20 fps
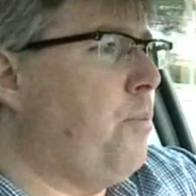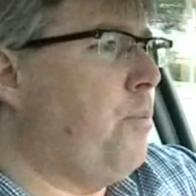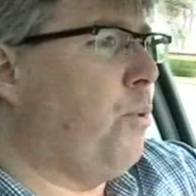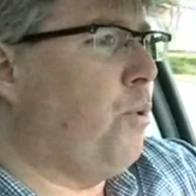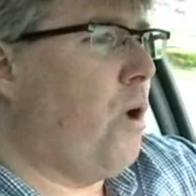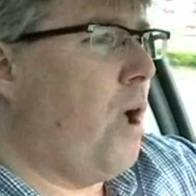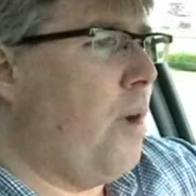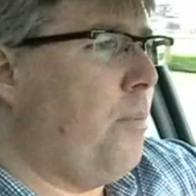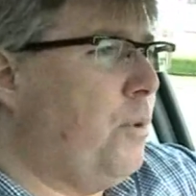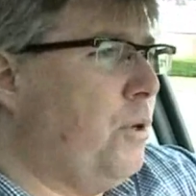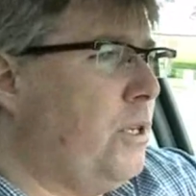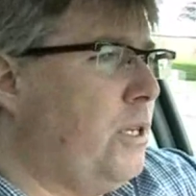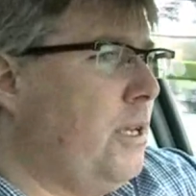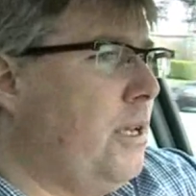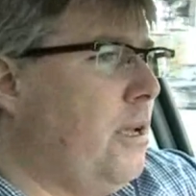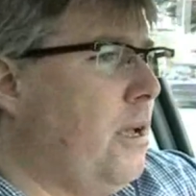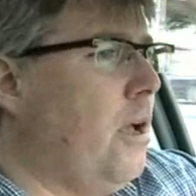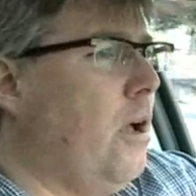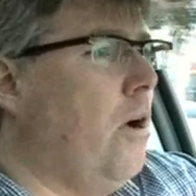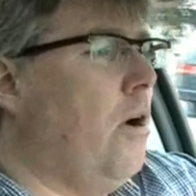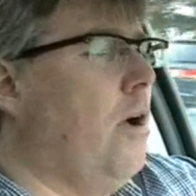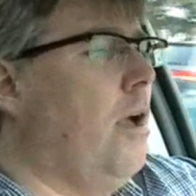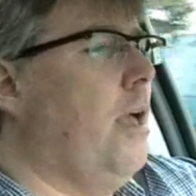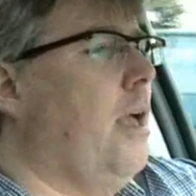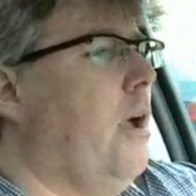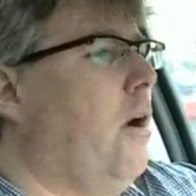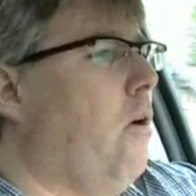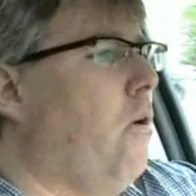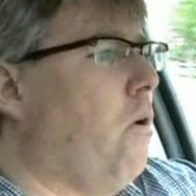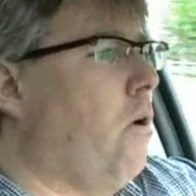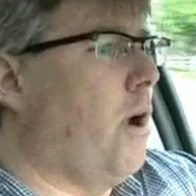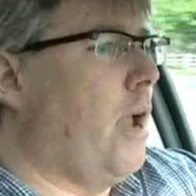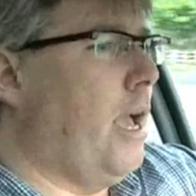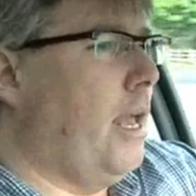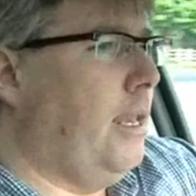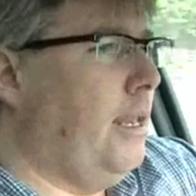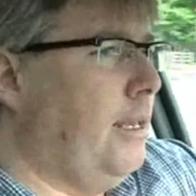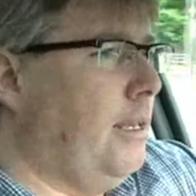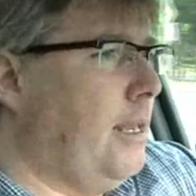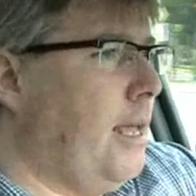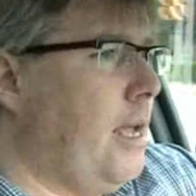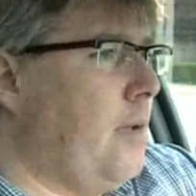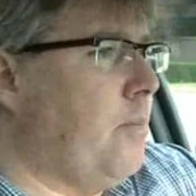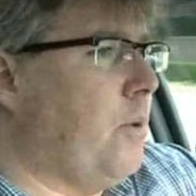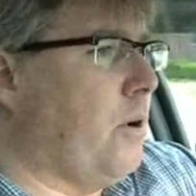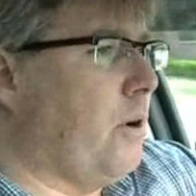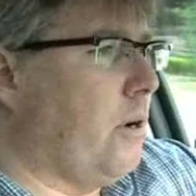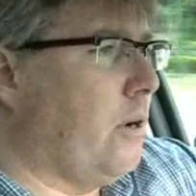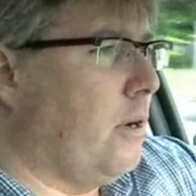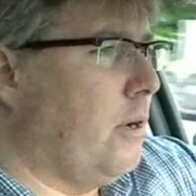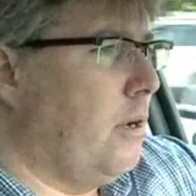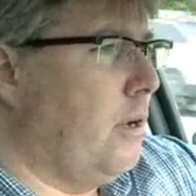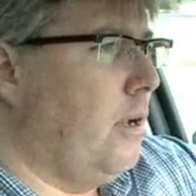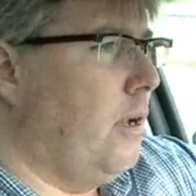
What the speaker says: property or any labor